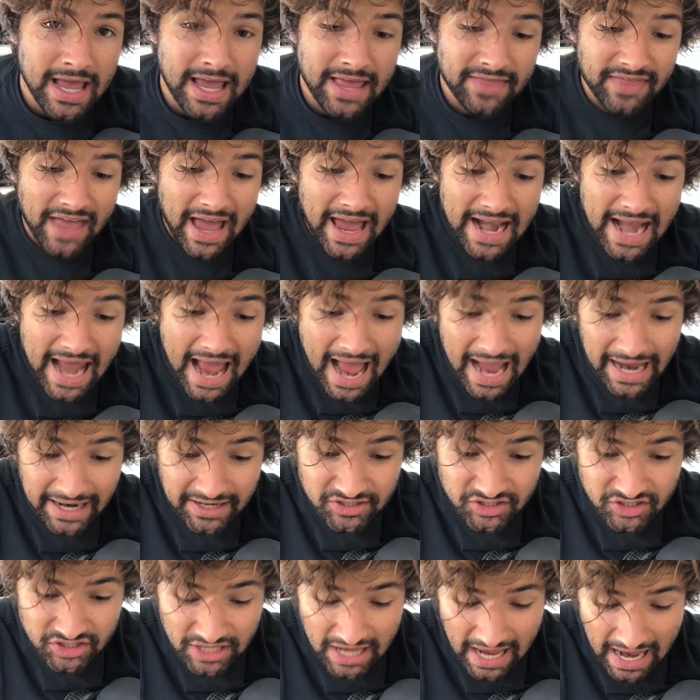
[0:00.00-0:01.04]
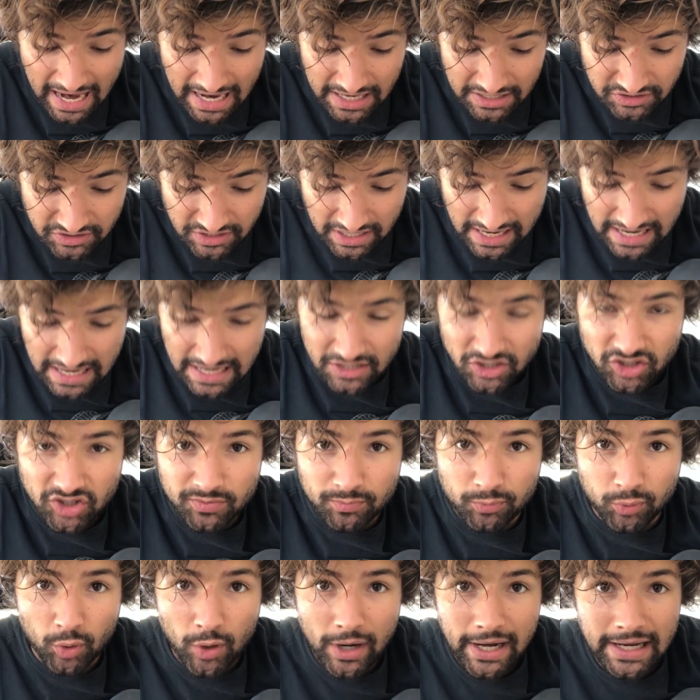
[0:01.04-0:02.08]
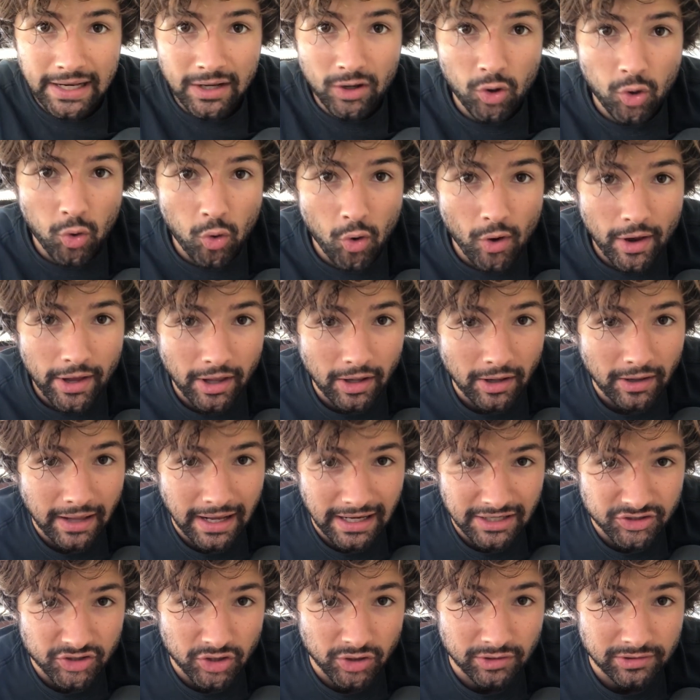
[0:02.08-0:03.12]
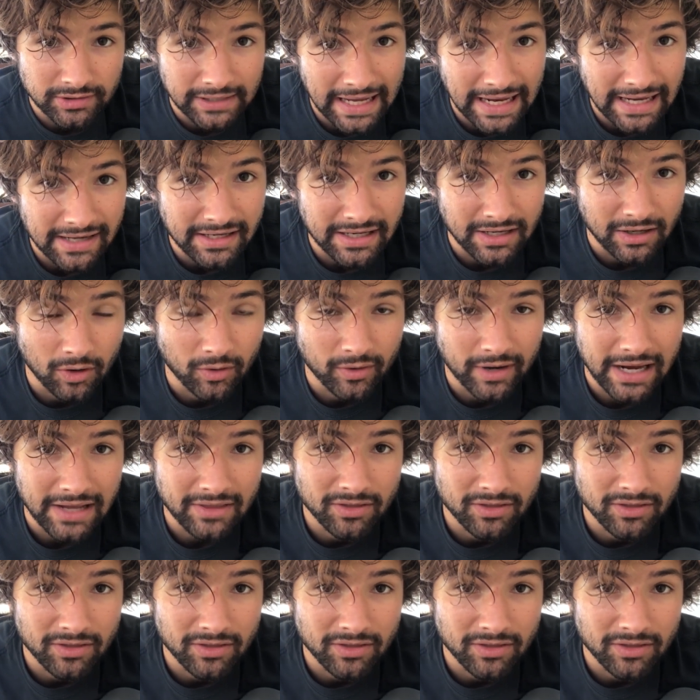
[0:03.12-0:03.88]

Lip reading: That acts as a spring coil as you're landing, okay?